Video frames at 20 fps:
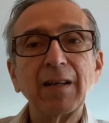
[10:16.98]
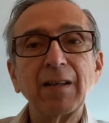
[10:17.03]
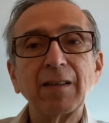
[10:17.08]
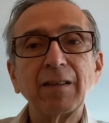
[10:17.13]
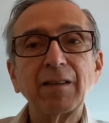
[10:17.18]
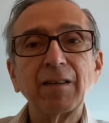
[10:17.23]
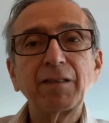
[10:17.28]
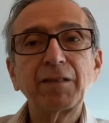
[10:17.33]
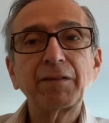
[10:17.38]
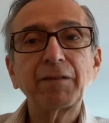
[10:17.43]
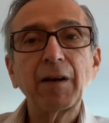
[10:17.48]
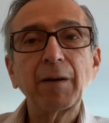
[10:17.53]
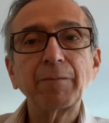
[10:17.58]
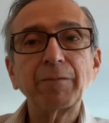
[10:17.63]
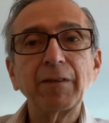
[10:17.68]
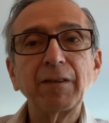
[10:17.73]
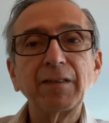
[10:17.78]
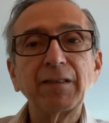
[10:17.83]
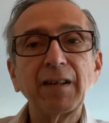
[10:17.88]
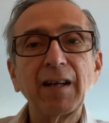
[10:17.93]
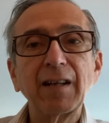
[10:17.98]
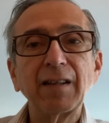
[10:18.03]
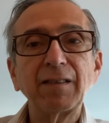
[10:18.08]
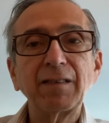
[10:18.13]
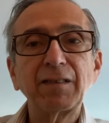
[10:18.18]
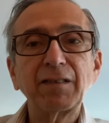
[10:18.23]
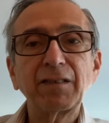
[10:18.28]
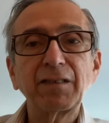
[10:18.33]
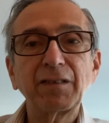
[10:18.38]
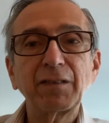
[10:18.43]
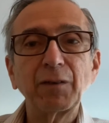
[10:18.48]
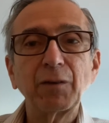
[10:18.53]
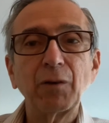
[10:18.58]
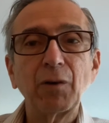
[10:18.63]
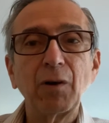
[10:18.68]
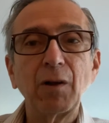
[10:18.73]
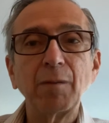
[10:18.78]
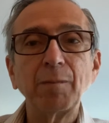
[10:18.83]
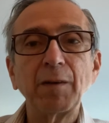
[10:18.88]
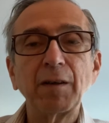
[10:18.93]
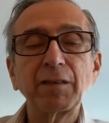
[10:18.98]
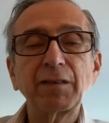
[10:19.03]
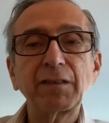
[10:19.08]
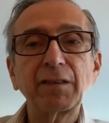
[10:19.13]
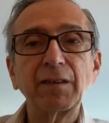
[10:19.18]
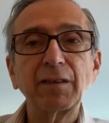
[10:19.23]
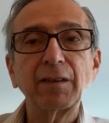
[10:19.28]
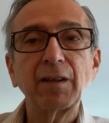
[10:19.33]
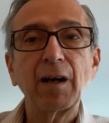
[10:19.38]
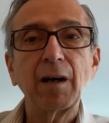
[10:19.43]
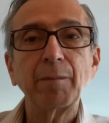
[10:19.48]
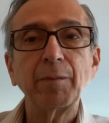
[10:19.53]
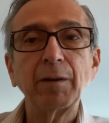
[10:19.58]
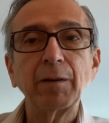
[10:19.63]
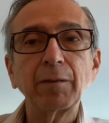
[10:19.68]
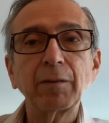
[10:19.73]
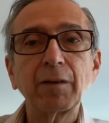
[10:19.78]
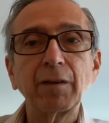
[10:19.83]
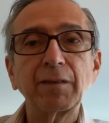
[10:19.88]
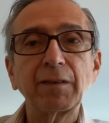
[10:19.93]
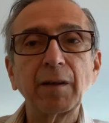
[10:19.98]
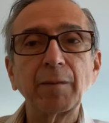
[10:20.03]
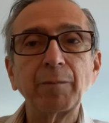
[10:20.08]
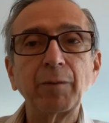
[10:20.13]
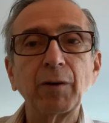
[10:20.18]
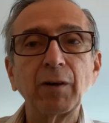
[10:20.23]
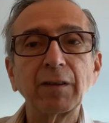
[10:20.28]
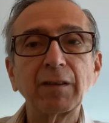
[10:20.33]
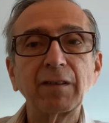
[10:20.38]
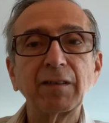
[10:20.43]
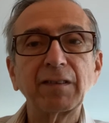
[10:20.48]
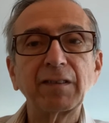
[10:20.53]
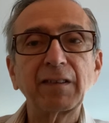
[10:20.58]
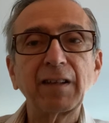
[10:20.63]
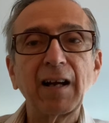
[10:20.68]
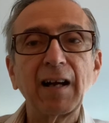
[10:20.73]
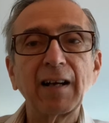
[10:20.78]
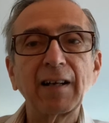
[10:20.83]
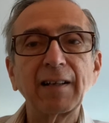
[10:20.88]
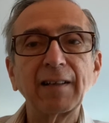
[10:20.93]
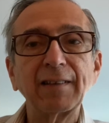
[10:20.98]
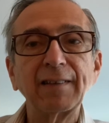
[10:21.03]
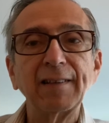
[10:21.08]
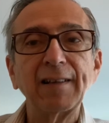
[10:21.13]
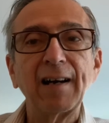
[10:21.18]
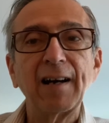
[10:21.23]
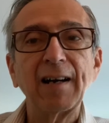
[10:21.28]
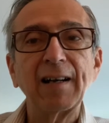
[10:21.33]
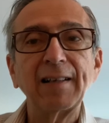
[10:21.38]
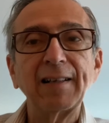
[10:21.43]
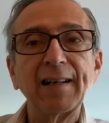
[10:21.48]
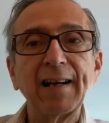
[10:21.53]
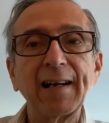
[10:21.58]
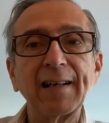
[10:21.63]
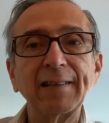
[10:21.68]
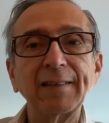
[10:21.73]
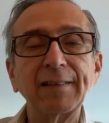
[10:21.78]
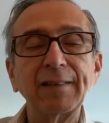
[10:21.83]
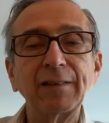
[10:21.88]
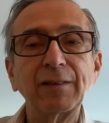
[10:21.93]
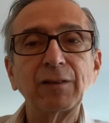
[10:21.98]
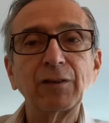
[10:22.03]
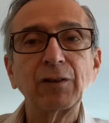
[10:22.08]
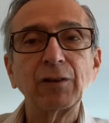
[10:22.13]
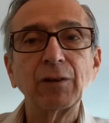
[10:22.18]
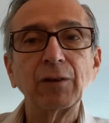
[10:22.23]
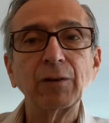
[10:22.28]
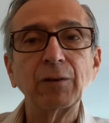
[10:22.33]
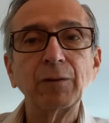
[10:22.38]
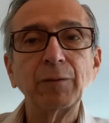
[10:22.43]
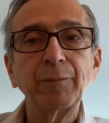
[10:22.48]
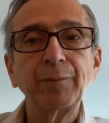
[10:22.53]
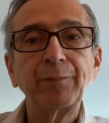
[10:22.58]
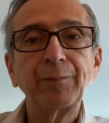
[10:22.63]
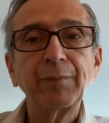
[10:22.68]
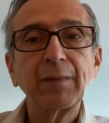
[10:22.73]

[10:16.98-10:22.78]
This represents almost a double because I bought the stock at $9.92.